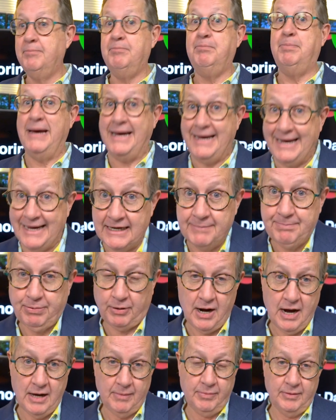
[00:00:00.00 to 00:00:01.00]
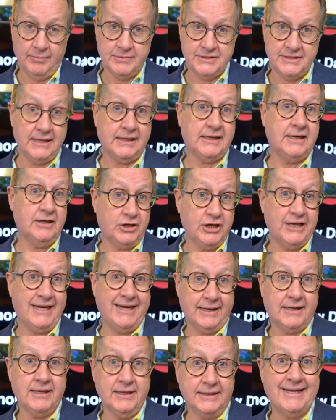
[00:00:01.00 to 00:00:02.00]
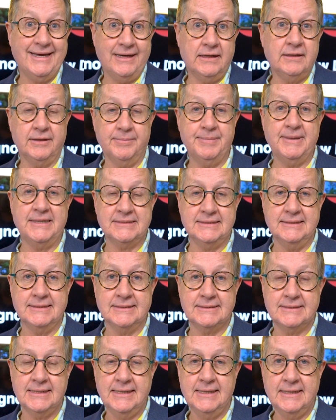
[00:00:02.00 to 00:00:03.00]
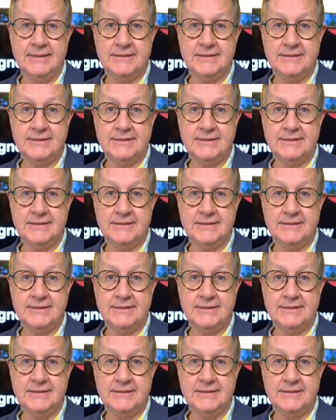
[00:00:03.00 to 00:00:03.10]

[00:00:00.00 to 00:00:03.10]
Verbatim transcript: big problems that could, could kill the business.